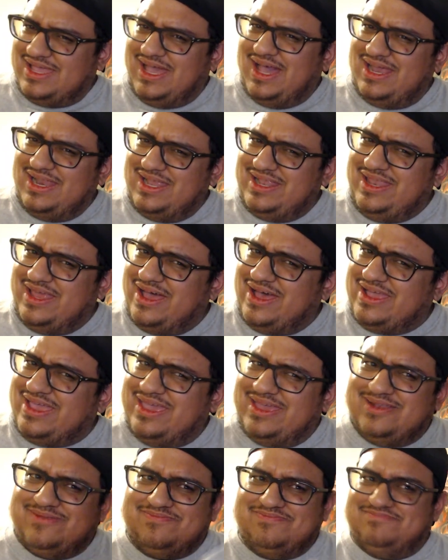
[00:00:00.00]
dug
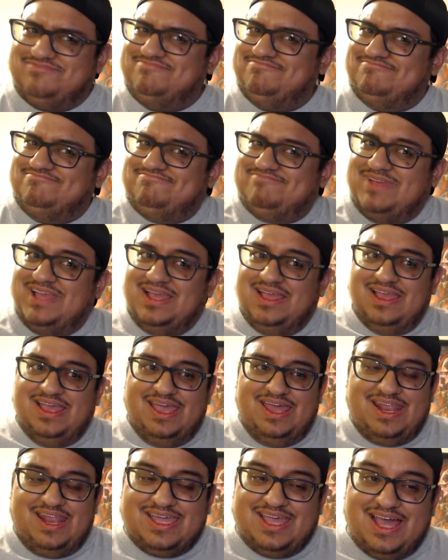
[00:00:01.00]
it,
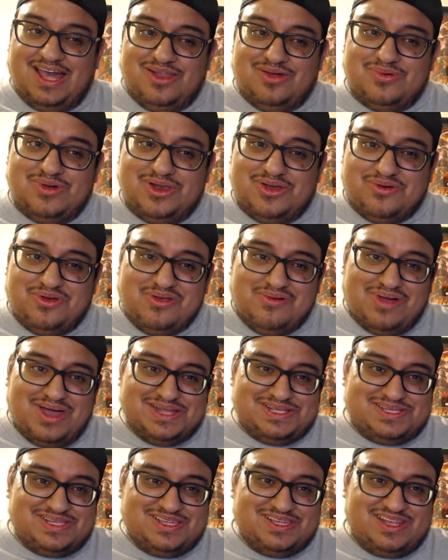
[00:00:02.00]
and I kind of want to
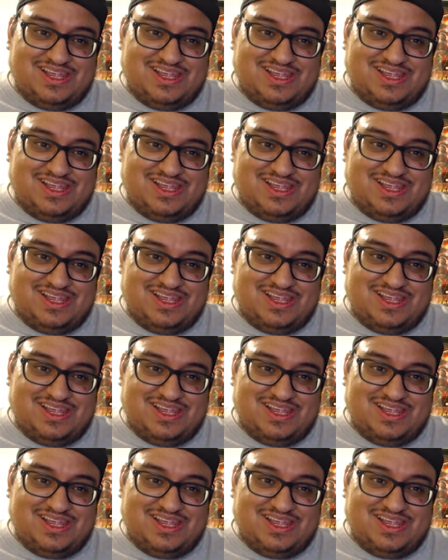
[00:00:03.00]
rewatch it.